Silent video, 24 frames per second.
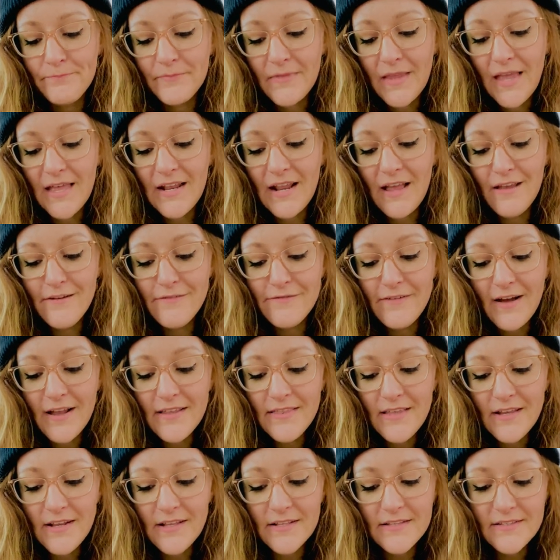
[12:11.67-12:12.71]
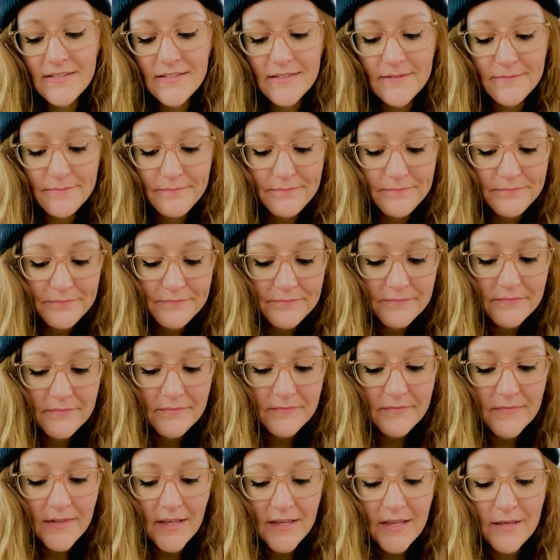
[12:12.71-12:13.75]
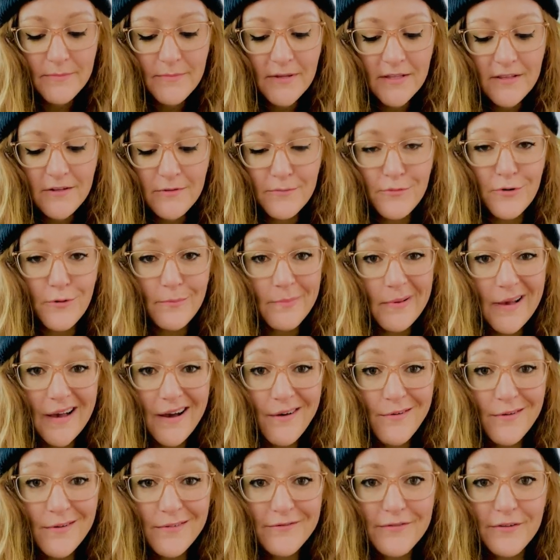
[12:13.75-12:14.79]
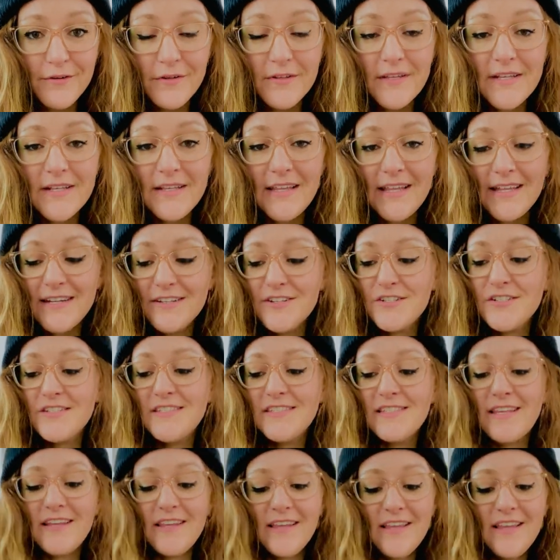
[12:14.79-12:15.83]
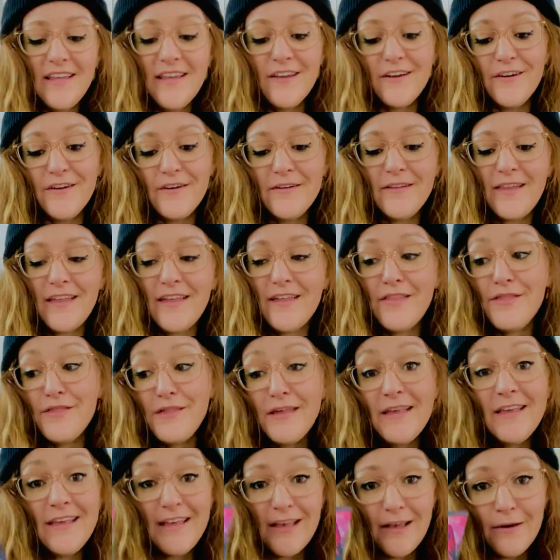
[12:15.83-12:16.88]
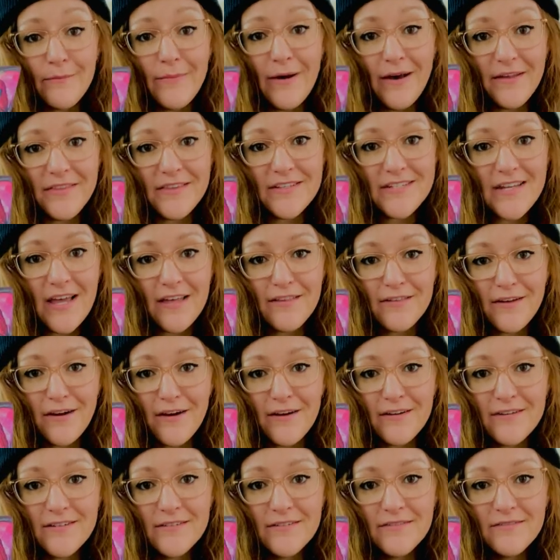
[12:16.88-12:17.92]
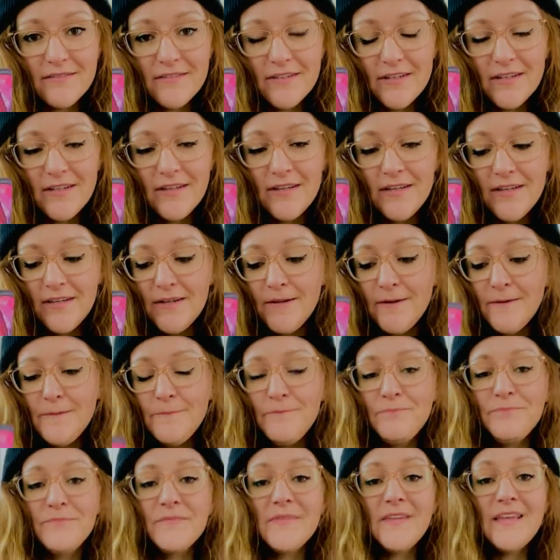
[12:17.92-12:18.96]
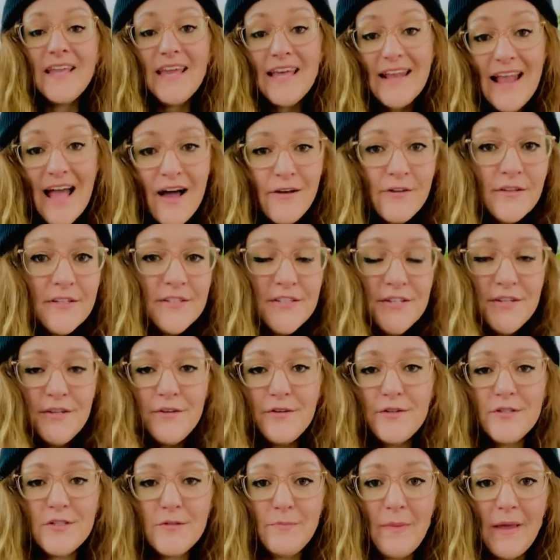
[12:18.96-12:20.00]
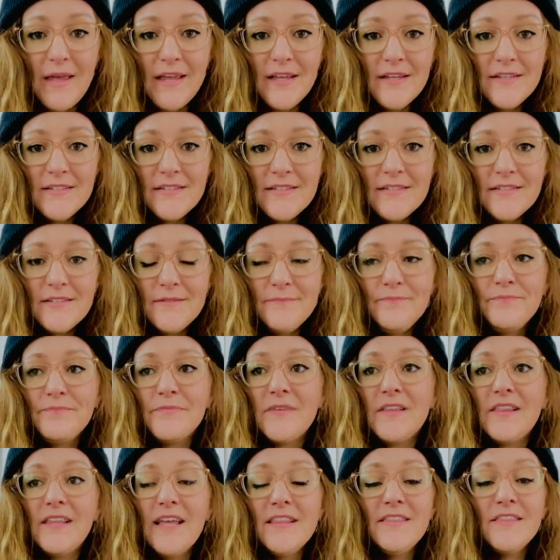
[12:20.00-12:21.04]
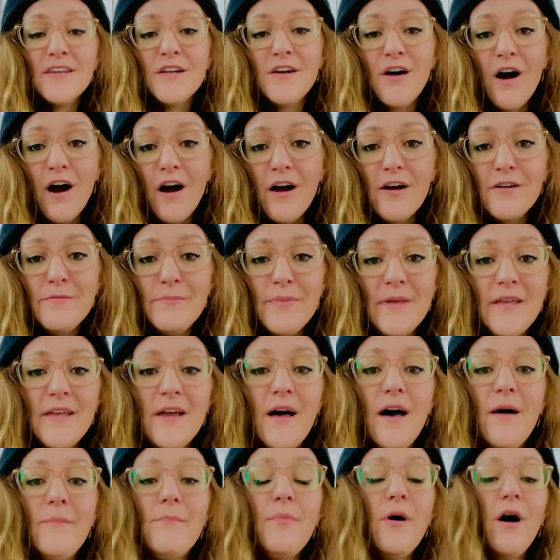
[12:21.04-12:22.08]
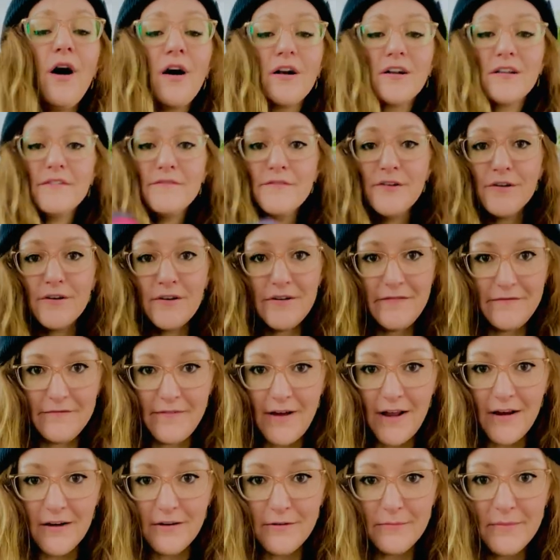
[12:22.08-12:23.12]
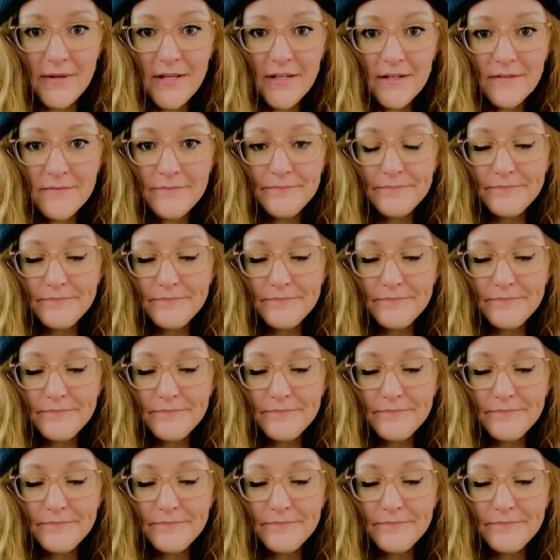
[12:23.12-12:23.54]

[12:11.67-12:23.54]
And I find that it can be a little more powerful than like just sitting here and like thinking about the death card. Get out into your space. Let the card be a part of your environment.